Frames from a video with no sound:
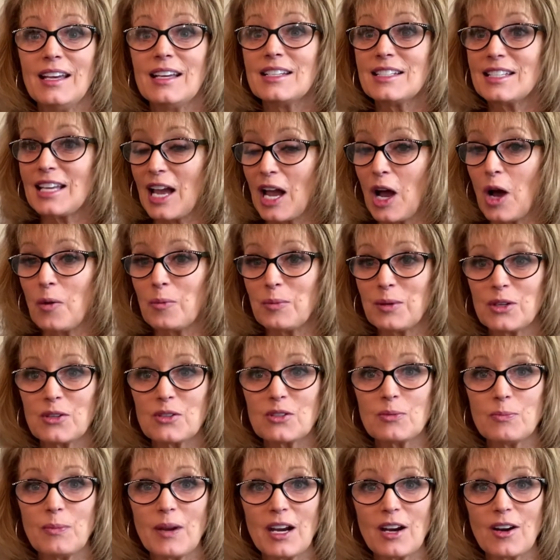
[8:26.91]
to help your
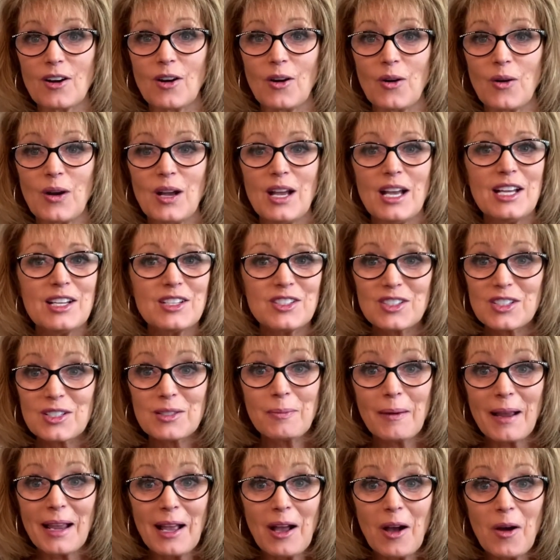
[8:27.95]
sparrow just
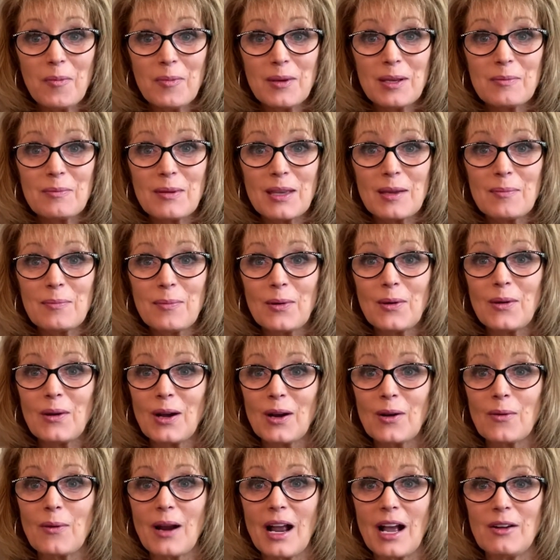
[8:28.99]
by helping people
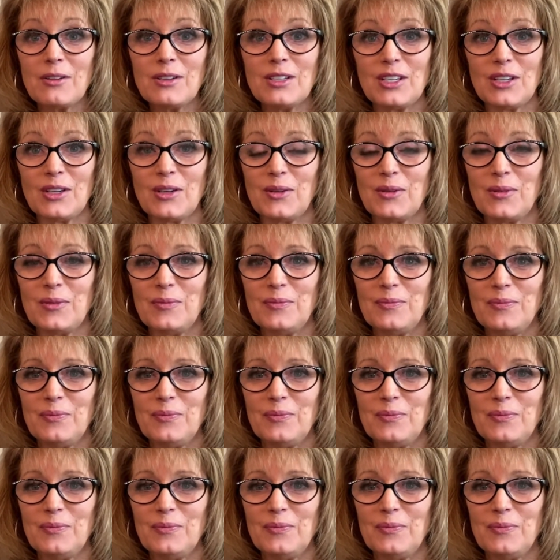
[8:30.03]
around you.